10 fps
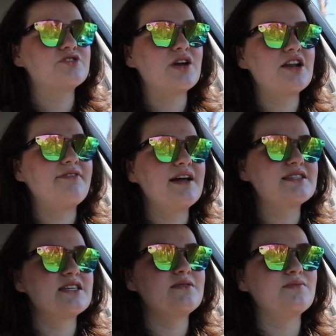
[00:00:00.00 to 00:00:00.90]
was trying to
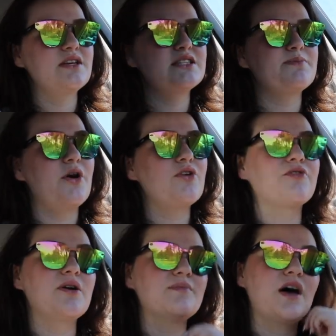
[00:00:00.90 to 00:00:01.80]
find some inspo
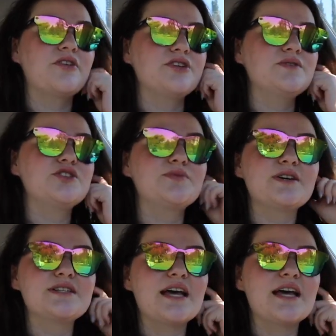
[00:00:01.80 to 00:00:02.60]
from other YouTubers,